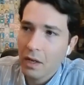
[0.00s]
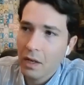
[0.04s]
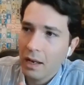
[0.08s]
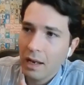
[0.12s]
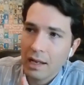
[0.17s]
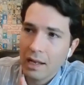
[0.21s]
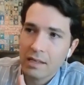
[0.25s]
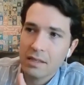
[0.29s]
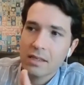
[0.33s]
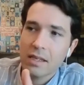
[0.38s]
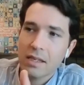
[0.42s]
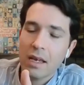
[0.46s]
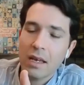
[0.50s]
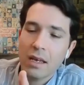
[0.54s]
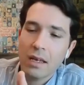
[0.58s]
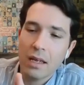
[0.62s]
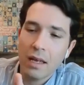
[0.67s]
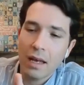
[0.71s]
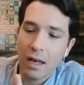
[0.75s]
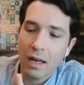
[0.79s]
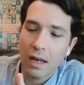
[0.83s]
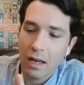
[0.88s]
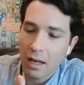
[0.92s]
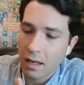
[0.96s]
let's say,
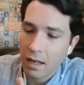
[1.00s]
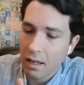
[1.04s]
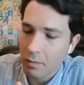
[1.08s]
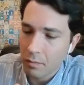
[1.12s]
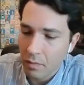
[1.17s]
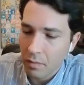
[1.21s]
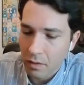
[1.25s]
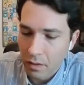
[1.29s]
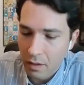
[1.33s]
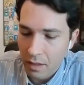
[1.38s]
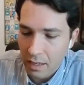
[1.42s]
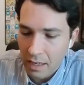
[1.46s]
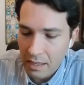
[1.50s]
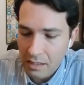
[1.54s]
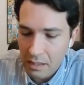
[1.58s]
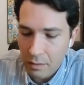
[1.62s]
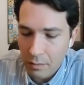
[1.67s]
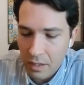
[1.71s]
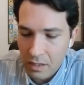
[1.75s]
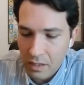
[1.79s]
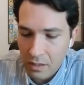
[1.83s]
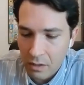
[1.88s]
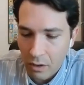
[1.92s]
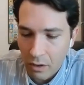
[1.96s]
the
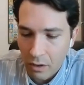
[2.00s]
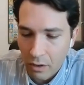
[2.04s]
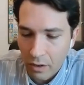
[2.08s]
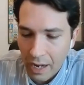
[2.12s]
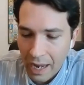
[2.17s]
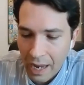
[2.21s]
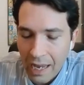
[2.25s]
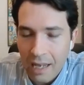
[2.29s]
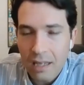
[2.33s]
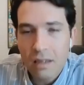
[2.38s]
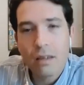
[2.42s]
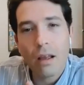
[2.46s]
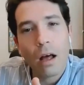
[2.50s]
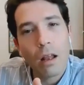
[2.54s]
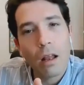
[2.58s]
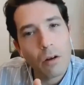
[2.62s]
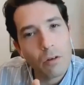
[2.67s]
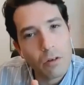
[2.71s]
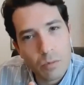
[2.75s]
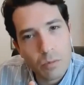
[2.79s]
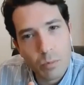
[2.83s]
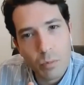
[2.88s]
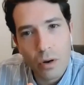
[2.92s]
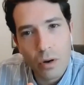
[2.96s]
estimates are
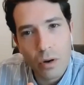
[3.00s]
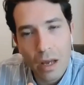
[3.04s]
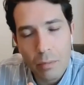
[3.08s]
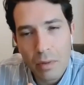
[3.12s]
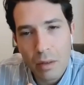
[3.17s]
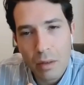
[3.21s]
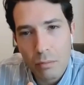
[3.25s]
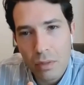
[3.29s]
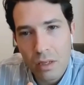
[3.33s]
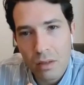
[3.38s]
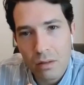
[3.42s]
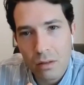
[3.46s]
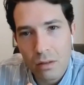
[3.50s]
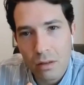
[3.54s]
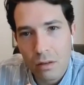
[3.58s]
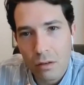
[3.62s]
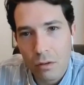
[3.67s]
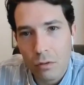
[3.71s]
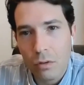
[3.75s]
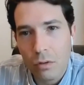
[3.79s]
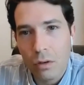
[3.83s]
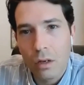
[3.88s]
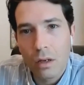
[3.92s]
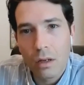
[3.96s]
$8 per
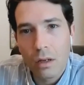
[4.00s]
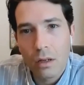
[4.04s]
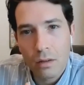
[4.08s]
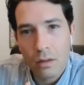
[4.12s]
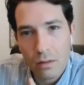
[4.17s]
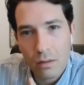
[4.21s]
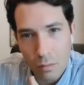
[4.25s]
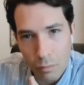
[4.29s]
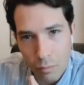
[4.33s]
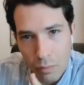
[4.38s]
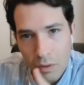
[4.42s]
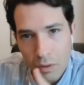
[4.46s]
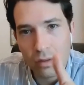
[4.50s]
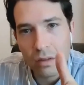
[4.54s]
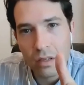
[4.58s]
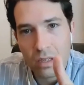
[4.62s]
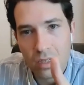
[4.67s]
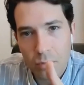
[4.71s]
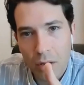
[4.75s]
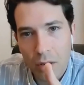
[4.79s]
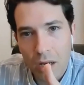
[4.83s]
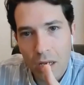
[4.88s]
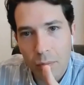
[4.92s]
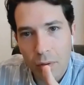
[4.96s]
MMBTU to build
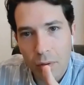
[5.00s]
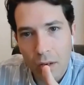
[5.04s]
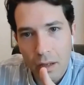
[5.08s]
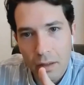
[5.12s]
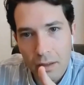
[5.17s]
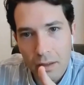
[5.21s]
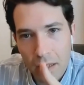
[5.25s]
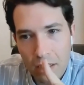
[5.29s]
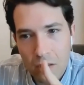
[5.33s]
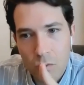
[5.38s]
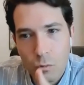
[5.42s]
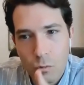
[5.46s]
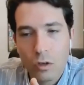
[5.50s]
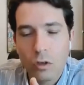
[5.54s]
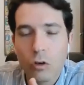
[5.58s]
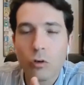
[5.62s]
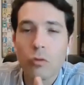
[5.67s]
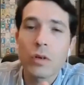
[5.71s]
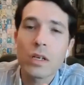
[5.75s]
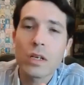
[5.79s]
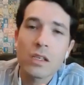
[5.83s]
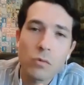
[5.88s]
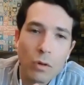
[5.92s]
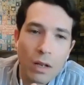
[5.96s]
this pipeline. That's what
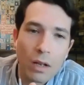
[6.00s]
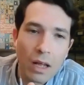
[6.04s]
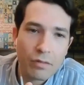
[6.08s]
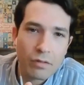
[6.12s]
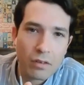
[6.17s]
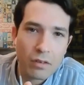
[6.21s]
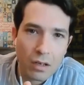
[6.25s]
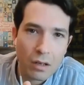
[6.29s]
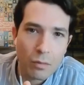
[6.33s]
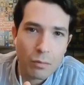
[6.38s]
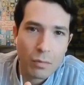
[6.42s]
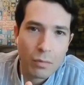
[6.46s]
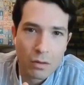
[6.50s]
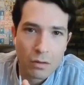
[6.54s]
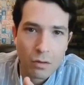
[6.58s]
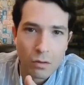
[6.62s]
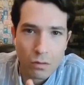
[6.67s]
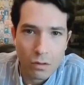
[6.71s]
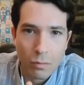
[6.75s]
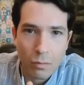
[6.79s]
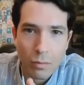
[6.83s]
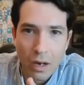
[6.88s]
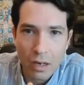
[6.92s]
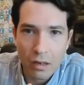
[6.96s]
Greece will have to commit
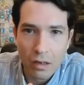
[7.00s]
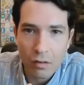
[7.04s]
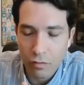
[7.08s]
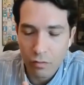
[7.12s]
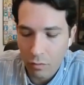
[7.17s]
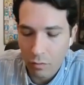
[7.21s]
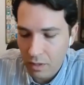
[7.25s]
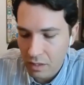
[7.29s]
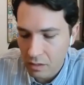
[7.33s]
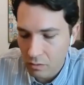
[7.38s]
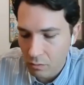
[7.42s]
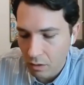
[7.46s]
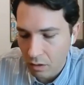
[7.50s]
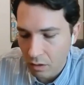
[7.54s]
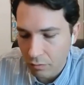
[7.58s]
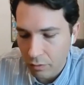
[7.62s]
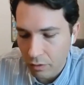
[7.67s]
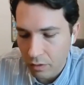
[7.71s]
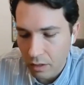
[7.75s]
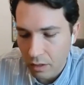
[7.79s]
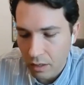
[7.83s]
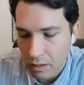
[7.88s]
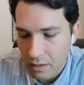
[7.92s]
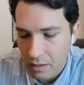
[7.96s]
to buying from Israel
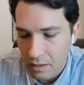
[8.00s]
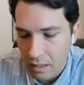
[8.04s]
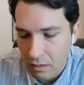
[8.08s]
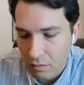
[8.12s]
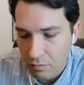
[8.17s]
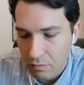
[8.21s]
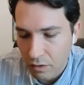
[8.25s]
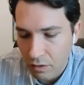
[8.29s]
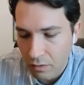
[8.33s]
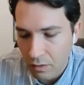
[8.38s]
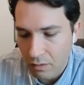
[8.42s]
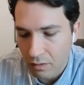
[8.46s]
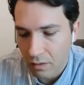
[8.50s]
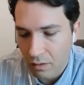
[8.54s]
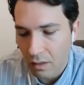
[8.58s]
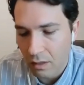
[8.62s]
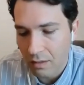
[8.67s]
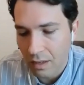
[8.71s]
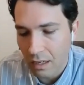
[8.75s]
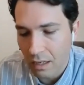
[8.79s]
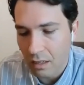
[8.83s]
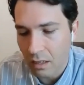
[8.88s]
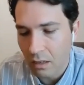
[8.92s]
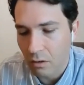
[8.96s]
for the next
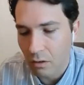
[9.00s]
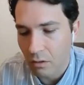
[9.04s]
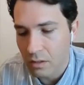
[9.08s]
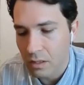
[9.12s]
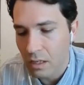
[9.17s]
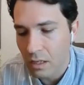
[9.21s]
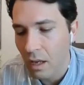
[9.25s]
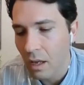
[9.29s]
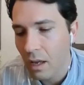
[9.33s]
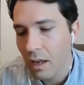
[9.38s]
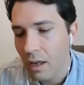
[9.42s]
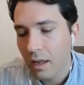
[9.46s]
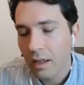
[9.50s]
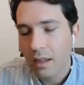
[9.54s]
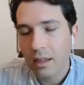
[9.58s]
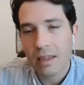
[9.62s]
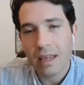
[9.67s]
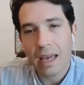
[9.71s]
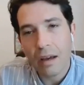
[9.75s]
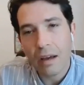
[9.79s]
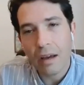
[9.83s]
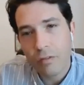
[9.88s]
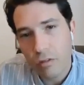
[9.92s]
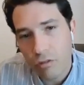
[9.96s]
10 years.
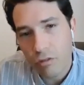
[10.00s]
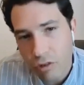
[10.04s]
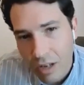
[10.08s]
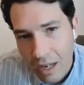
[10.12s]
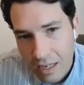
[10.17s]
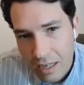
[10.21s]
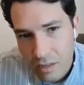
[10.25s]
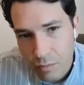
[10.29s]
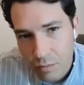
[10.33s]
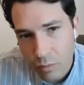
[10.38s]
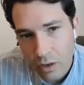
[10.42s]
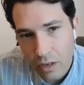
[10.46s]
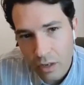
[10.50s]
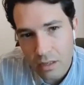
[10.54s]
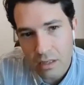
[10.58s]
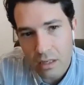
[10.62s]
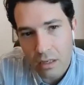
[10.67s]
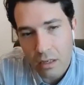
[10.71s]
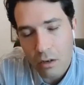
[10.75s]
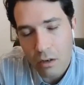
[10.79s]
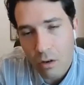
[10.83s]
The average gas price in